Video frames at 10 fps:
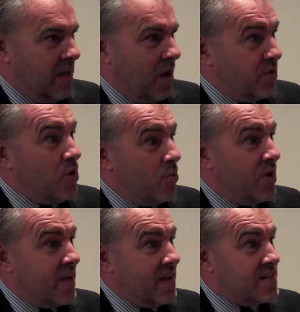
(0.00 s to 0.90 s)
We don't know
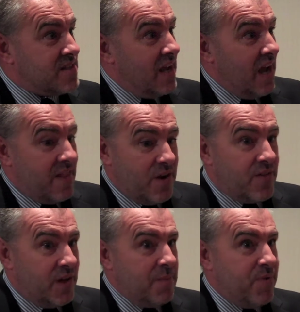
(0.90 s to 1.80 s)
what it is, and there
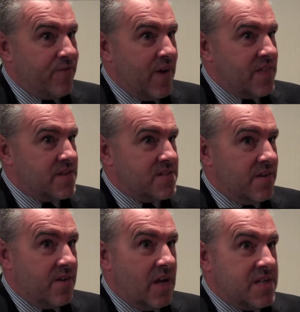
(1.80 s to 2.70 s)
the leap of faith is that
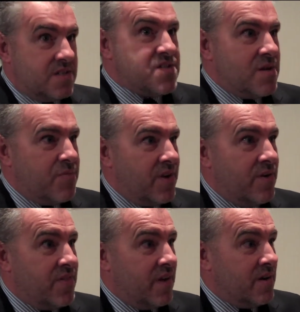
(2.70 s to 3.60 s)
is there something
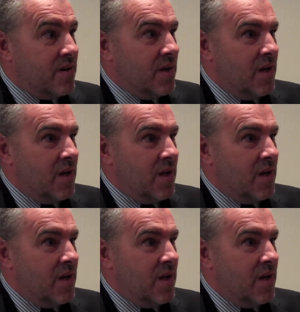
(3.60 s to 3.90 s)
out there?